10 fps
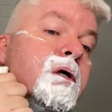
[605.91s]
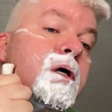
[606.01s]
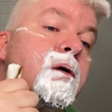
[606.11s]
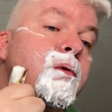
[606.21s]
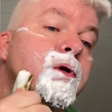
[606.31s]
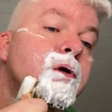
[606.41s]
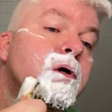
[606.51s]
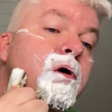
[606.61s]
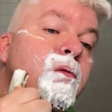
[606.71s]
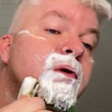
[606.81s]
Or would you
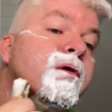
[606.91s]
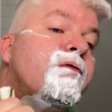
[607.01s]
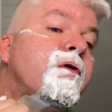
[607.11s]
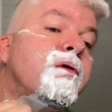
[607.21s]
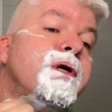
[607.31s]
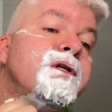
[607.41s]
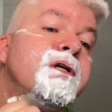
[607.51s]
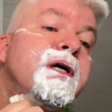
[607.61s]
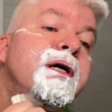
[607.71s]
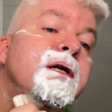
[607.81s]
go with the foreign
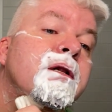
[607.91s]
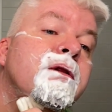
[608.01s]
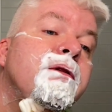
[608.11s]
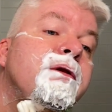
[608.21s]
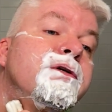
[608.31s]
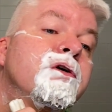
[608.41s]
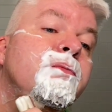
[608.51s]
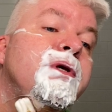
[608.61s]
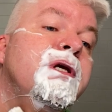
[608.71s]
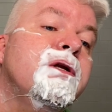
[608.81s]
channel, the
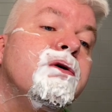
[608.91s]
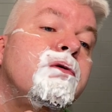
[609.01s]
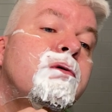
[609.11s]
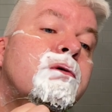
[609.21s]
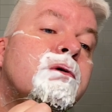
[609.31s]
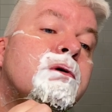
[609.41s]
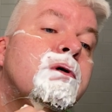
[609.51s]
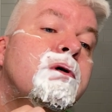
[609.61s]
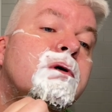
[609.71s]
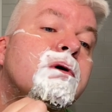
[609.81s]
torpedo,
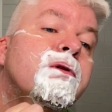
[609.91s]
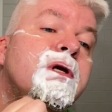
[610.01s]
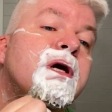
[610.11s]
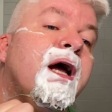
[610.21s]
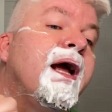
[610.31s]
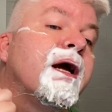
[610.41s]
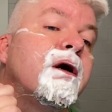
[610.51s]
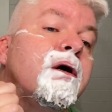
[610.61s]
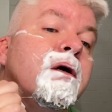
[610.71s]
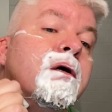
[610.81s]
or the anchor?